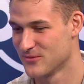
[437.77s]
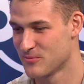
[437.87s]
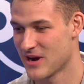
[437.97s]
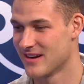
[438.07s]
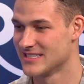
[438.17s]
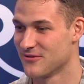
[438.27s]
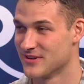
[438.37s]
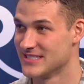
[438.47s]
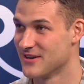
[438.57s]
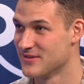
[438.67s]
We pride ourselves
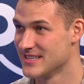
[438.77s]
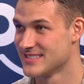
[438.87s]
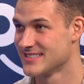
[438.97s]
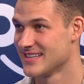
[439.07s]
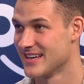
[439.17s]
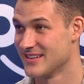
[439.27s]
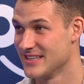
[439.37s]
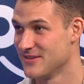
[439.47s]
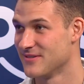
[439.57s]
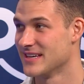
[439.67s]
on toughness and
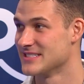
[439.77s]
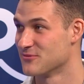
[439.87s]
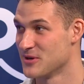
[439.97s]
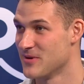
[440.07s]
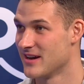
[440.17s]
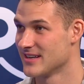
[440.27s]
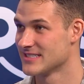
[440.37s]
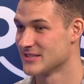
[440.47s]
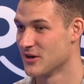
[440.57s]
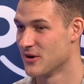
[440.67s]
defense and rebounding.
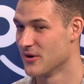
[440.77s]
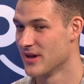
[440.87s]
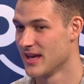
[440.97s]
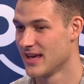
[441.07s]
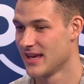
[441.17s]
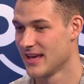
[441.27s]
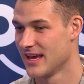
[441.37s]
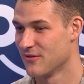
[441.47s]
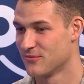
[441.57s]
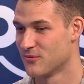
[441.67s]
So
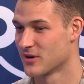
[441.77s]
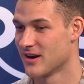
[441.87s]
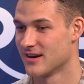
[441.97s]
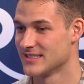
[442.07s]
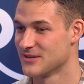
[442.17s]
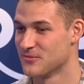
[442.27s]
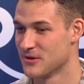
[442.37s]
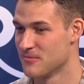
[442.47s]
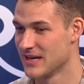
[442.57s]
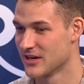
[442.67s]
if we're guarding
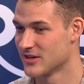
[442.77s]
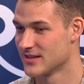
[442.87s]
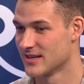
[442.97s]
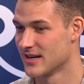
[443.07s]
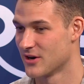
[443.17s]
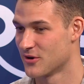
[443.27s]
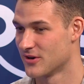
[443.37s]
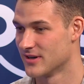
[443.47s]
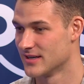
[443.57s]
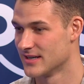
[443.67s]
somebody bigger
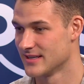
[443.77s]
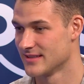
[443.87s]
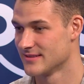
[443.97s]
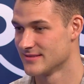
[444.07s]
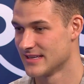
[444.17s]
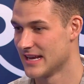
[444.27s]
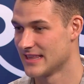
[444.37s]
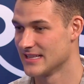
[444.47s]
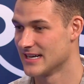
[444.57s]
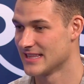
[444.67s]
or
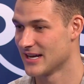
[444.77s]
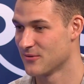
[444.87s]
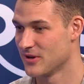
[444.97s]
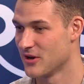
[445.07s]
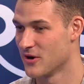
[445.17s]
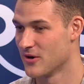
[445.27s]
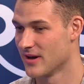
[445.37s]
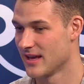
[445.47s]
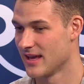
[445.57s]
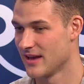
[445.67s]
anything like that, we know
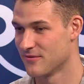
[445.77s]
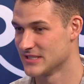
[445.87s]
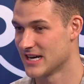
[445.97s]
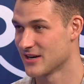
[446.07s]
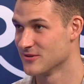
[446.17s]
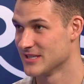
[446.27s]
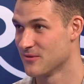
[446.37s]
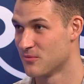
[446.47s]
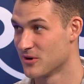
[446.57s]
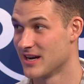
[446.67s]
if a shot goes
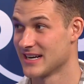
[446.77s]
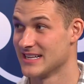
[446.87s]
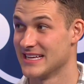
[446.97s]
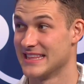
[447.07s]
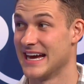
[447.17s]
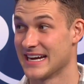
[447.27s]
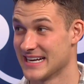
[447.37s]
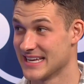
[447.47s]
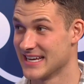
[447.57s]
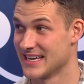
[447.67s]
up, we're not going to let that
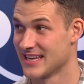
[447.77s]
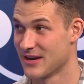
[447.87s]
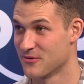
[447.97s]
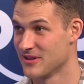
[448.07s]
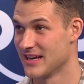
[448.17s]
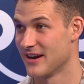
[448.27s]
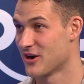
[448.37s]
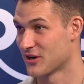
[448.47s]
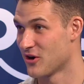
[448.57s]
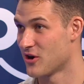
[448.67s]
guy get it. And we'll let
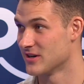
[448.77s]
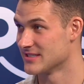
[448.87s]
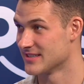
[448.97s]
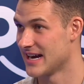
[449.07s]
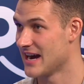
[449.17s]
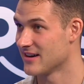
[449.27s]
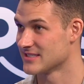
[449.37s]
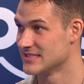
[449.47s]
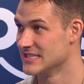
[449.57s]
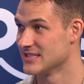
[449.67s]
our guards or Alex
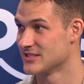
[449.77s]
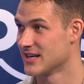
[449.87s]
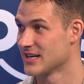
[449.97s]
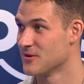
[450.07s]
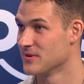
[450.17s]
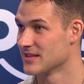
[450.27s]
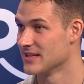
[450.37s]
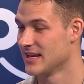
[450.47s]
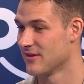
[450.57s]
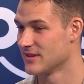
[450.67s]
or Tijon try to come and
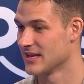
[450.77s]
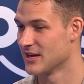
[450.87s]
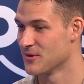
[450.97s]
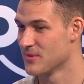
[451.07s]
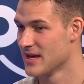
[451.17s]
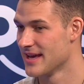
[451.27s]
clean everything up.